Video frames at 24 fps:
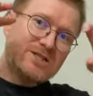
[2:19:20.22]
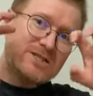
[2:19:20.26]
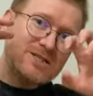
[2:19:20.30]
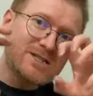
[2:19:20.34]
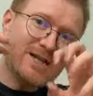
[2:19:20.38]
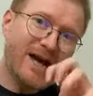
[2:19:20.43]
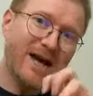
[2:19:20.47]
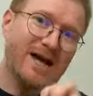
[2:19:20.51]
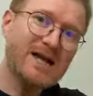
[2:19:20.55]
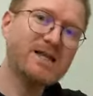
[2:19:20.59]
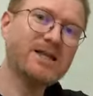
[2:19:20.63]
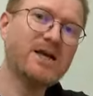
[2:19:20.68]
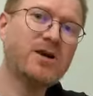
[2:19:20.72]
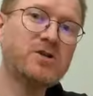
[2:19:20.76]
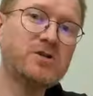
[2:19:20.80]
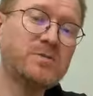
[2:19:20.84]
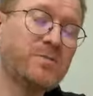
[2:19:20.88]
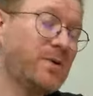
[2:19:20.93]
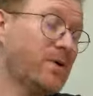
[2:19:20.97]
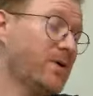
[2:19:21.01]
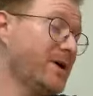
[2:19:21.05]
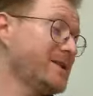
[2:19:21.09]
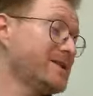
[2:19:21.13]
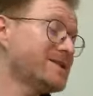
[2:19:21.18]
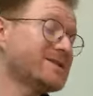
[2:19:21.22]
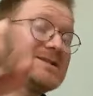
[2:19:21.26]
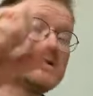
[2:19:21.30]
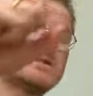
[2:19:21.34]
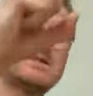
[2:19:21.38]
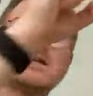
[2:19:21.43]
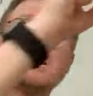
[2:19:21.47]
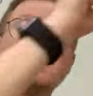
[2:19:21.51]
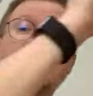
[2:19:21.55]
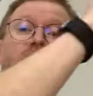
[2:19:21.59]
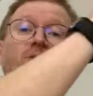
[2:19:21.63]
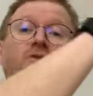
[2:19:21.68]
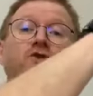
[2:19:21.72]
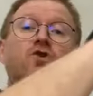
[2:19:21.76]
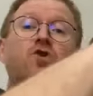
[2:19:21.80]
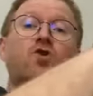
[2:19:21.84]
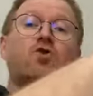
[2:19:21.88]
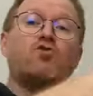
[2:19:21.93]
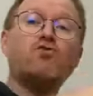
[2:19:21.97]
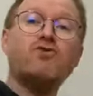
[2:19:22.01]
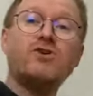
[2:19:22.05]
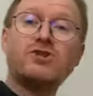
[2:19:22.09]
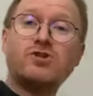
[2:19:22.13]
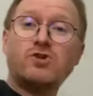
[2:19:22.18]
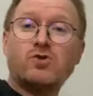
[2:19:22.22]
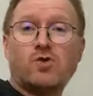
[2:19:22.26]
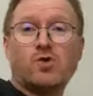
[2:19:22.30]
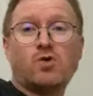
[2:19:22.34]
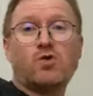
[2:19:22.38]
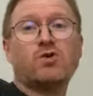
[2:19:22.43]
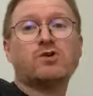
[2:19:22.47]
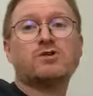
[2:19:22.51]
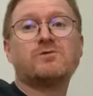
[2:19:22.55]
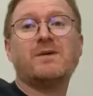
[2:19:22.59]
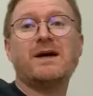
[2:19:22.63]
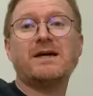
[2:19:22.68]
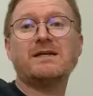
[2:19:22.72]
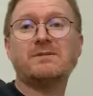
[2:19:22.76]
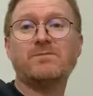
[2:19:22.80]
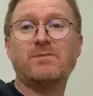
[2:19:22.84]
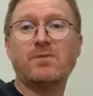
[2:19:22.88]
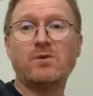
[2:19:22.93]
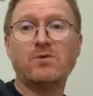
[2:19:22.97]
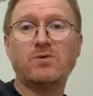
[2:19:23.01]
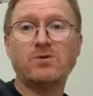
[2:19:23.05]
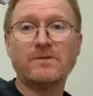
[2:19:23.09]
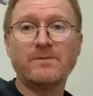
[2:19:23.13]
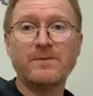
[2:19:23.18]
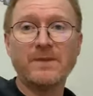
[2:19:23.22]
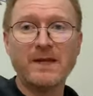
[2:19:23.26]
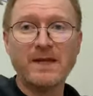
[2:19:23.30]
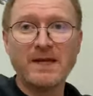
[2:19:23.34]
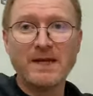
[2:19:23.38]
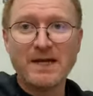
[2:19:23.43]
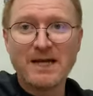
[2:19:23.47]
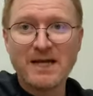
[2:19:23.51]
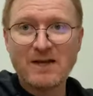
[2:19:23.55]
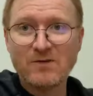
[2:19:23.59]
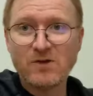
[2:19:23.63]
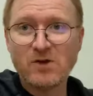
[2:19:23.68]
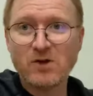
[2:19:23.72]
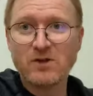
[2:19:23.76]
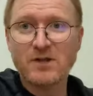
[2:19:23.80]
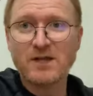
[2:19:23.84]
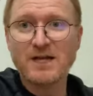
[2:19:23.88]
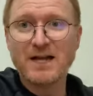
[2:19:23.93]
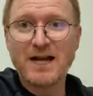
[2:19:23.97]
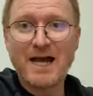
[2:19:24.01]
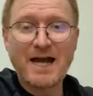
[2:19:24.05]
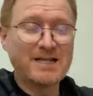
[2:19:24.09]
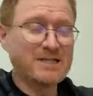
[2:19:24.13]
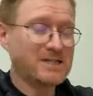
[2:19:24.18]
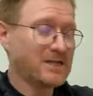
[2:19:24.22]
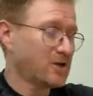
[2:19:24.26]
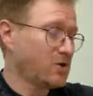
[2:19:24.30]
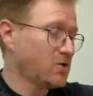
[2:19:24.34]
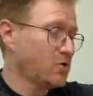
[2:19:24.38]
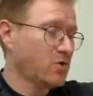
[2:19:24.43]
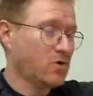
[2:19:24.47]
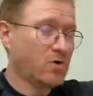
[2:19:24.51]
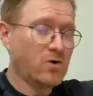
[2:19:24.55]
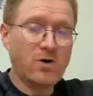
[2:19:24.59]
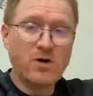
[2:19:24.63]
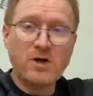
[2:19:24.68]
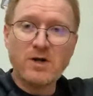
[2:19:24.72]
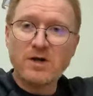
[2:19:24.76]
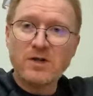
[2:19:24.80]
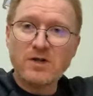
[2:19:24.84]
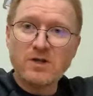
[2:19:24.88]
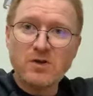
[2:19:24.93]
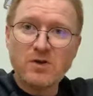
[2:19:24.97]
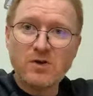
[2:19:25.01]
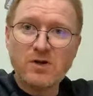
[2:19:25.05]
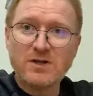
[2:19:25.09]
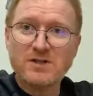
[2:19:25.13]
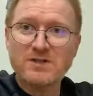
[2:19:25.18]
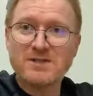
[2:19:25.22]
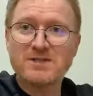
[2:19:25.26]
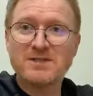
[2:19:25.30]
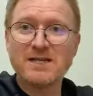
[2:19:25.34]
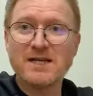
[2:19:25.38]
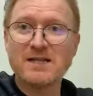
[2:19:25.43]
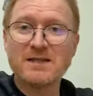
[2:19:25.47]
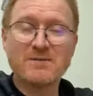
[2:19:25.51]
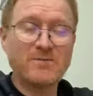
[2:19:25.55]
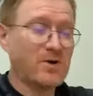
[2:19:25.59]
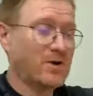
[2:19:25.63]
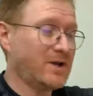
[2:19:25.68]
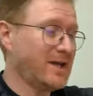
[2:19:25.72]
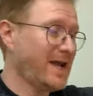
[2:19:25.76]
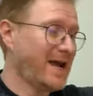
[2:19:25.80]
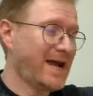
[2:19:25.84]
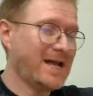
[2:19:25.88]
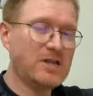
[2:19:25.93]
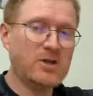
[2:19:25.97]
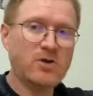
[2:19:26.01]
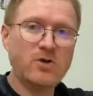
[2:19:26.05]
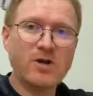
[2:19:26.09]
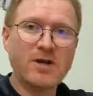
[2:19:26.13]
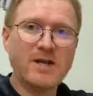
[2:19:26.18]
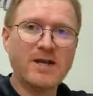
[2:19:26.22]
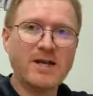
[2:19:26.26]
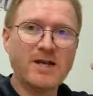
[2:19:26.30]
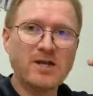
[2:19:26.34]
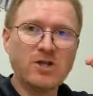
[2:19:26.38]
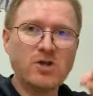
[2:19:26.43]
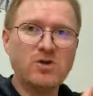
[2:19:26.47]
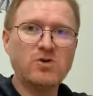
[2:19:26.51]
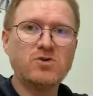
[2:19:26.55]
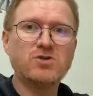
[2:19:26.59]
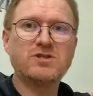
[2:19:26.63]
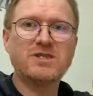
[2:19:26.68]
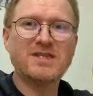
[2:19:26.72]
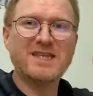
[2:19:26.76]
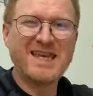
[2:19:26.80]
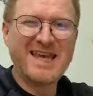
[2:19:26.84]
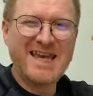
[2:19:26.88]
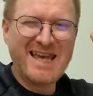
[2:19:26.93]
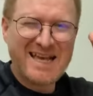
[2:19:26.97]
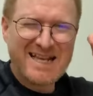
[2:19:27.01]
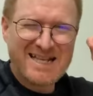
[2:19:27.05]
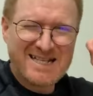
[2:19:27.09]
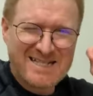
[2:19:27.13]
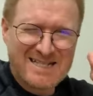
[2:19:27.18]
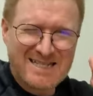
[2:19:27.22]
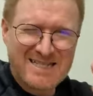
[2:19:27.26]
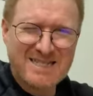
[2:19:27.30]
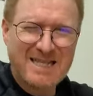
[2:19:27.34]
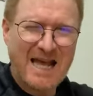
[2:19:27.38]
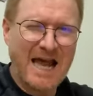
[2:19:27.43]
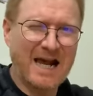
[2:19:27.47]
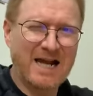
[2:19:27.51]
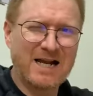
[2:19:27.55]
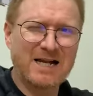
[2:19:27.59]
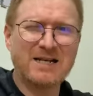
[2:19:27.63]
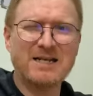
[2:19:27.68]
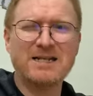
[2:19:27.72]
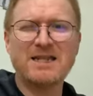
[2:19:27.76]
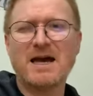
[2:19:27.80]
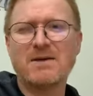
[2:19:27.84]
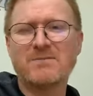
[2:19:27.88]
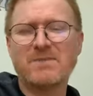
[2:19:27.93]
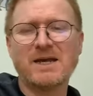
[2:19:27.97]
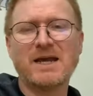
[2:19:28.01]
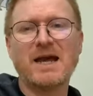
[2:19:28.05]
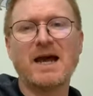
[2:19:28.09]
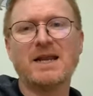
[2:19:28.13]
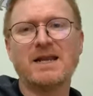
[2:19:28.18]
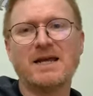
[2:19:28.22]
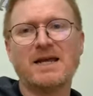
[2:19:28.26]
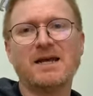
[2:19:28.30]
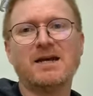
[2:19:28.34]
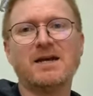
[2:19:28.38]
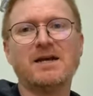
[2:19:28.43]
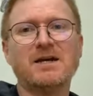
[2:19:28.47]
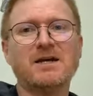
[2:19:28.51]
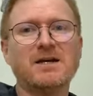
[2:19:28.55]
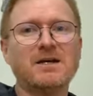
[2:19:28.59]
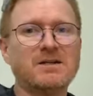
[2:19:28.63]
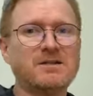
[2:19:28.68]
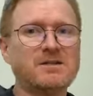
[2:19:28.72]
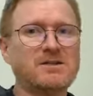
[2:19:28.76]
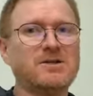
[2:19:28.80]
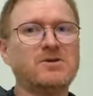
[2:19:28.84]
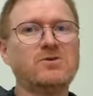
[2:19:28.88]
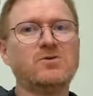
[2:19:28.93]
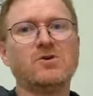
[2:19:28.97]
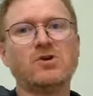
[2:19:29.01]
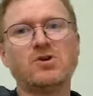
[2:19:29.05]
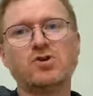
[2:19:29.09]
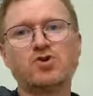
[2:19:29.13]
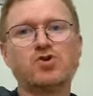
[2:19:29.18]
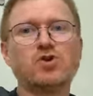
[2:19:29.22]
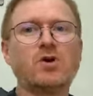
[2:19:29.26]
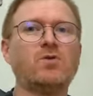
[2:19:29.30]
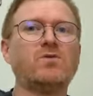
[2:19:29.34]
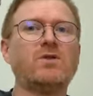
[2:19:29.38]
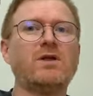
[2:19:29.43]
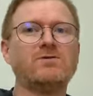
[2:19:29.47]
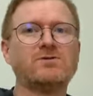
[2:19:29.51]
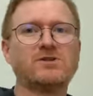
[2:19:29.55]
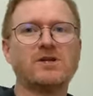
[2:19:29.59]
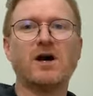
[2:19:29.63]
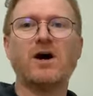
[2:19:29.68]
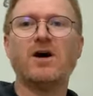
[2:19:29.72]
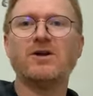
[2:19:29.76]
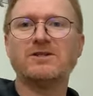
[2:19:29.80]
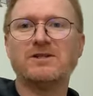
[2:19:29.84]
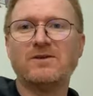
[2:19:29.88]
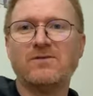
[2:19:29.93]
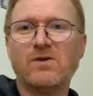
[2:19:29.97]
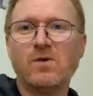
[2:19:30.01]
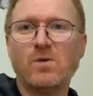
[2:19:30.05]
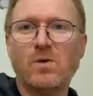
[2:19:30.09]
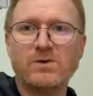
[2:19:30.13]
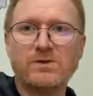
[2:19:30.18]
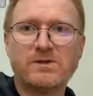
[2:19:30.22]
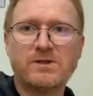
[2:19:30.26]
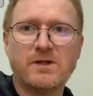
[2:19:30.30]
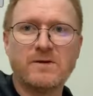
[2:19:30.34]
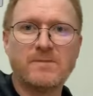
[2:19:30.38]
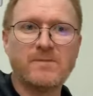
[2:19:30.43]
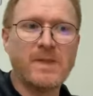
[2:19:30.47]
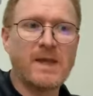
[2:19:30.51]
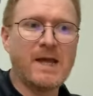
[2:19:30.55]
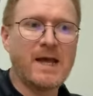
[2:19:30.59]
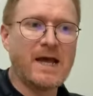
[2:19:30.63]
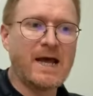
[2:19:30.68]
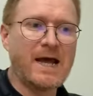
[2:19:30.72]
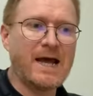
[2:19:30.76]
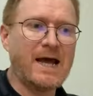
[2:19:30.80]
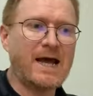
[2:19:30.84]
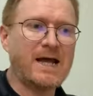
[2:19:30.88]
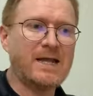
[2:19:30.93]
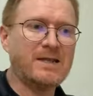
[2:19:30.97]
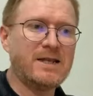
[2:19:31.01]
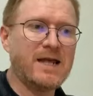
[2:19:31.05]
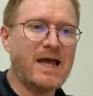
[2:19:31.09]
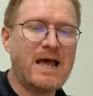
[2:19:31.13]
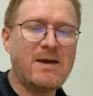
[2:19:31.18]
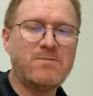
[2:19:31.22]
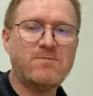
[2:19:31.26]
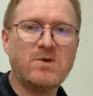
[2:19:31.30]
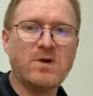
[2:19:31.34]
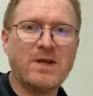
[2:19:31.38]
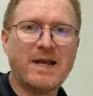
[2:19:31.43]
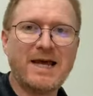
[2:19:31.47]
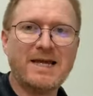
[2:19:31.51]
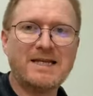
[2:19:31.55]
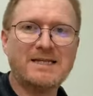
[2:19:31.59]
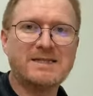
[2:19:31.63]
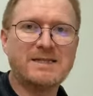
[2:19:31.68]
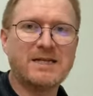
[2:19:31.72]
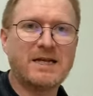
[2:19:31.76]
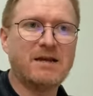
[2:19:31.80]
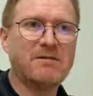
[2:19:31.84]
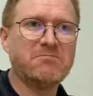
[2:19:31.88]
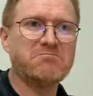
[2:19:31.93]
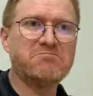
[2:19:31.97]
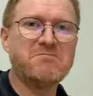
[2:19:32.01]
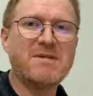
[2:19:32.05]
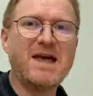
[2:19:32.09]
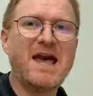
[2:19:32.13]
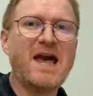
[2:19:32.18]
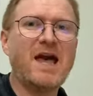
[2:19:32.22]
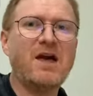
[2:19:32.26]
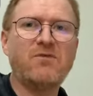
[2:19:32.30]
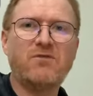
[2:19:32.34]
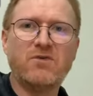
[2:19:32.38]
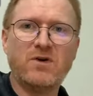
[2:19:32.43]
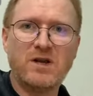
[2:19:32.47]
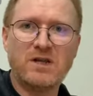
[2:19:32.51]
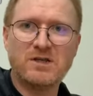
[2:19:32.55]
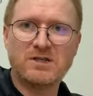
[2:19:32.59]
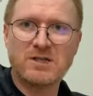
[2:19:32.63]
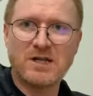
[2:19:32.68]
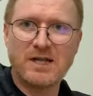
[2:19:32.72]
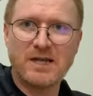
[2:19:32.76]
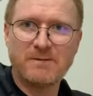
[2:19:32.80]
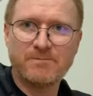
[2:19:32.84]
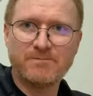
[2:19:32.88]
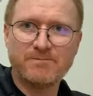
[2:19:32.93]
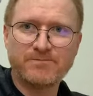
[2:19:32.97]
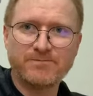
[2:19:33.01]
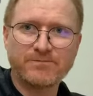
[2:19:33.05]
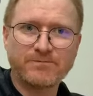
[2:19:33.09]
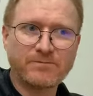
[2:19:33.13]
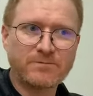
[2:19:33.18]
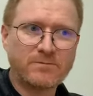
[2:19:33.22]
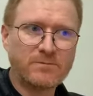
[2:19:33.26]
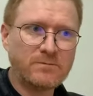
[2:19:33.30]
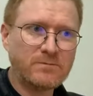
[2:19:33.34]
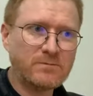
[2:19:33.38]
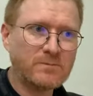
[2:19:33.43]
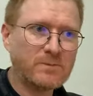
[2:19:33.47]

just take those points, stick them on your original core space board. If you've got the galactic core, you can stick them on it, and you can use exactly that mechanic to control those guards if you want to, and emulate it effortlessly.